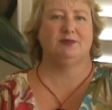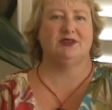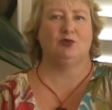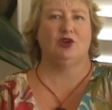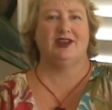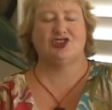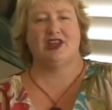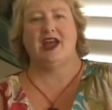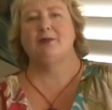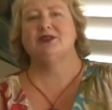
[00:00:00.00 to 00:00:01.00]
but what
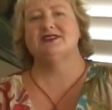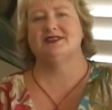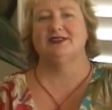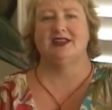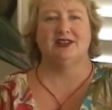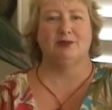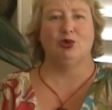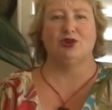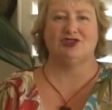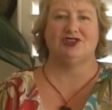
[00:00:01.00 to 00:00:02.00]
actually happens in the
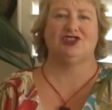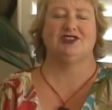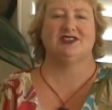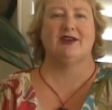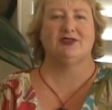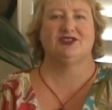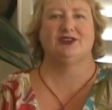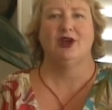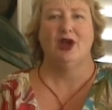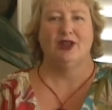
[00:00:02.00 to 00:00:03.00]
book is that she discovers
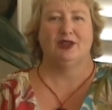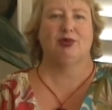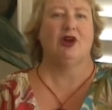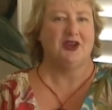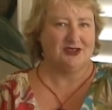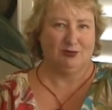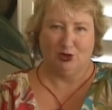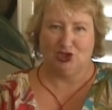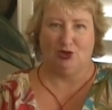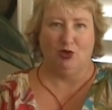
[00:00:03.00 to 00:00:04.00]
that the price of
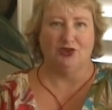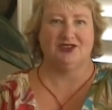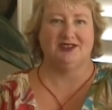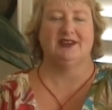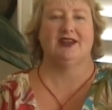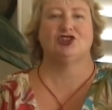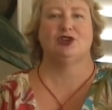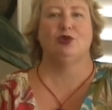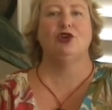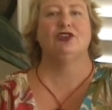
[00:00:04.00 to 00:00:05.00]
what she wants isn't
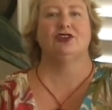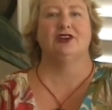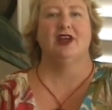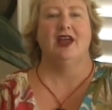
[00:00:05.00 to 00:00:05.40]
actually worth it.